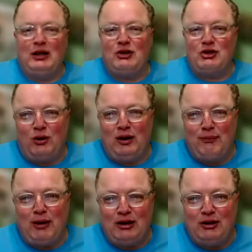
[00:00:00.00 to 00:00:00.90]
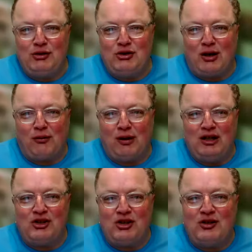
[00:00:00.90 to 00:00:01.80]
enjoyed by new
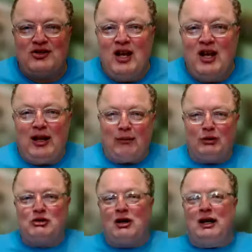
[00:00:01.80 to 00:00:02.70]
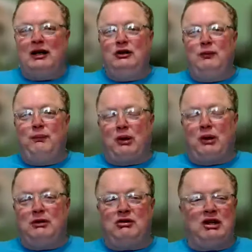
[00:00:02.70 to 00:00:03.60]
generations, and that we're trying new
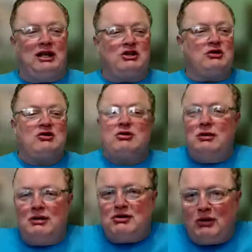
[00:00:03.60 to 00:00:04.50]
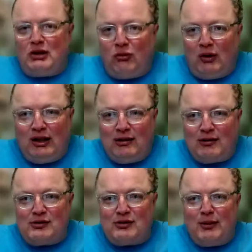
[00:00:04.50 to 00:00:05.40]
permutations. Who knows what 20
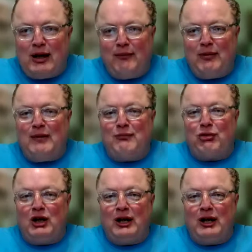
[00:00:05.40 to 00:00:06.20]
years from now may